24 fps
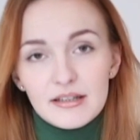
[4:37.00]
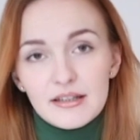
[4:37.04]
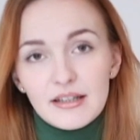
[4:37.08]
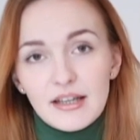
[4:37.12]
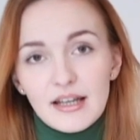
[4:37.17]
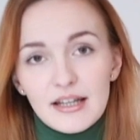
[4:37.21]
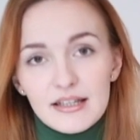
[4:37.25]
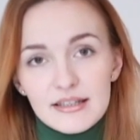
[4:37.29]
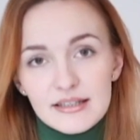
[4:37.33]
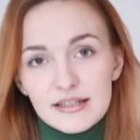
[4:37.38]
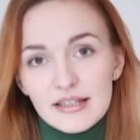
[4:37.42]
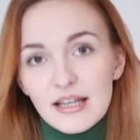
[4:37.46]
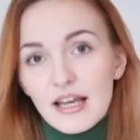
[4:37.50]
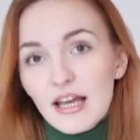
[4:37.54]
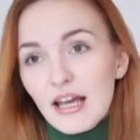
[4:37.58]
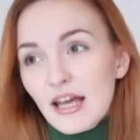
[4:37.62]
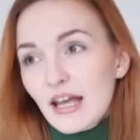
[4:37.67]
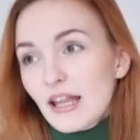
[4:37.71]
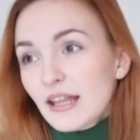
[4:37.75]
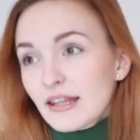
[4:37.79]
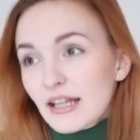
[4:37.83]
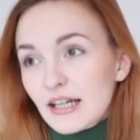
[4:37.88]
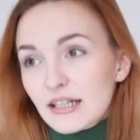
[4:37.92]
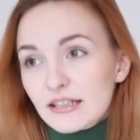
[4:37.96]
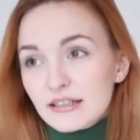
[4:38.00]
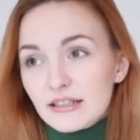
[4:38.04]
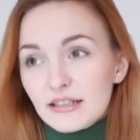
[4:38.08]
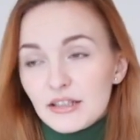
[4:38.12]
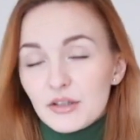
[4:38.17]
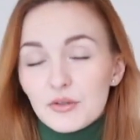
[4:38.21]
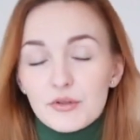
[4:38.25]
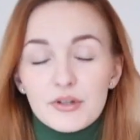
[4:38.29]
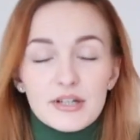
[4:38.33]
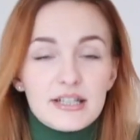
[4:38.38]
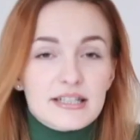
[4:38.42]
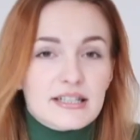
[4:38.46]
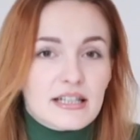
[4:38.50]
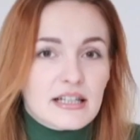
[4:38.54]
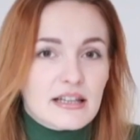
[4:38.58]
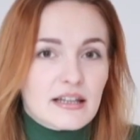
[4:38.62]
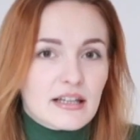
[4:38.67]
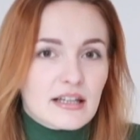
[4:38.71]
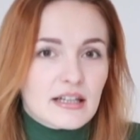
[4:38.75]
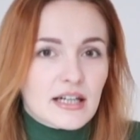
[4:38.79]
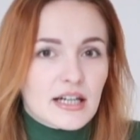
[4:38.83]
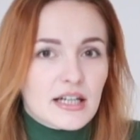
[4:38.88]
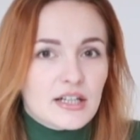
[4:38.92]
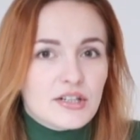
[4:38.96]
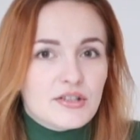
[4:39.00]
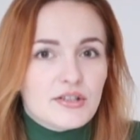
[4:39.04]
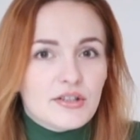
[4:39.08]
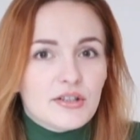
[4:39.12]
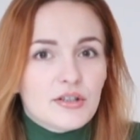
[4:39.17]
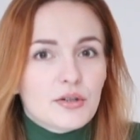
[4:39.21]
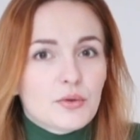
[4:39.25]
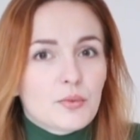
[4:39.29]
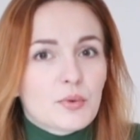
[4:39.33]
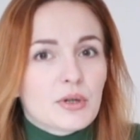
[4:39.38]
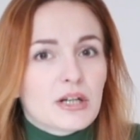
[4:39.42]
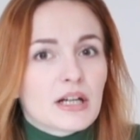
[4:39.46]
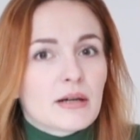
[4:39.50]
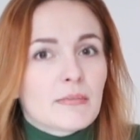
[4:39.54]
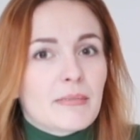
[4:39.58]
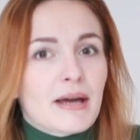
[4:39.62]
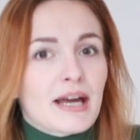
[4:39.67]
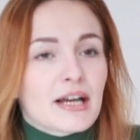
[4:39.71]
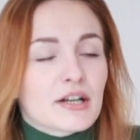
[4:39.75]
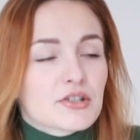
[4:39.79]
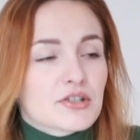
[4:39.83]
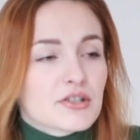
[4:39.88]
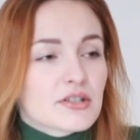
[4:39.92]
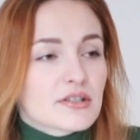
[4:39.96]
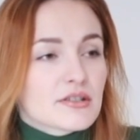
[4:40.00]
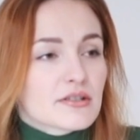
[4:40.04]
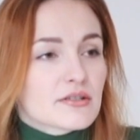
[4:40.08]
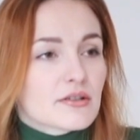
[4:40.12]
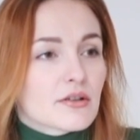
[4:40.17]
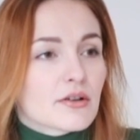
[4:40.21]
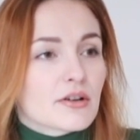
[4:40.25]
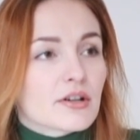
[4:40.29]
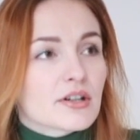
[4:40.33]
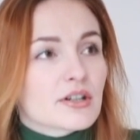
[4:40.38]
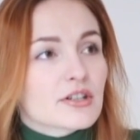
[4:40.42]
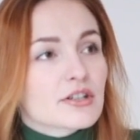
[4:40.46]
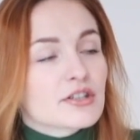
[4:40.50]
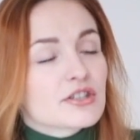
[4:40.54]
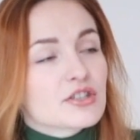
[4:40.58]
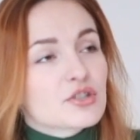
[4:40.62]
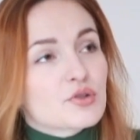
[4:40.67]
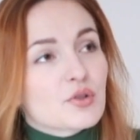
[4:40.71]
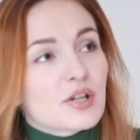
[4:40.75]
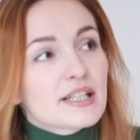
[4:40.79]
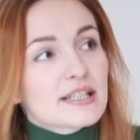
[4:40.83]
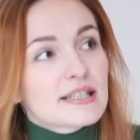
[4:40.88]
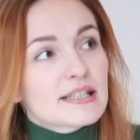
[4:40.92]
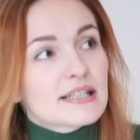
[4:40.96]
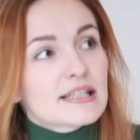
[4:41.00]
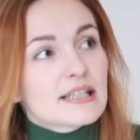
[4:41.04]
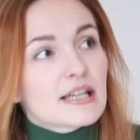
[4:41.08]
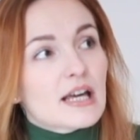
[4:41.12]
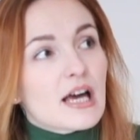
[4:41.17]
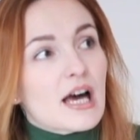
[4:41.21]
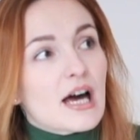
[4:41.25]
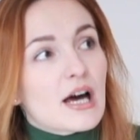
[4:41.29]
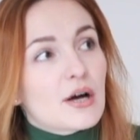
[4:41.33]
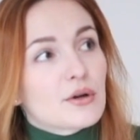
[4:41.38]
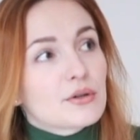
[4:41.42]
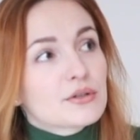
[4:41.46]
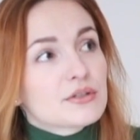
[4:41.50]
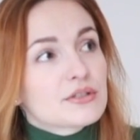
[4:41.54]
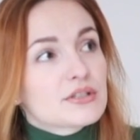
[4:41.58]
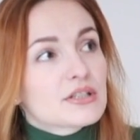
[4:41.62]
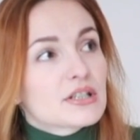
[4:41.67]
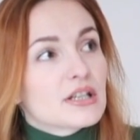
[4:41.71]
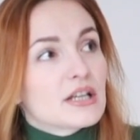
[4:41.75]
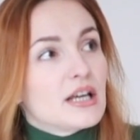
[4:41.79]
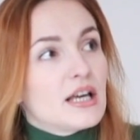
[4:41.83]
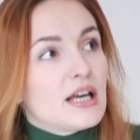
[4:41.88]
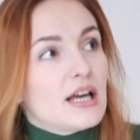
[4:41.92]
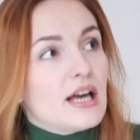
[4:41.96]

that's the crazy thing I do when I'm anxious or stressed out.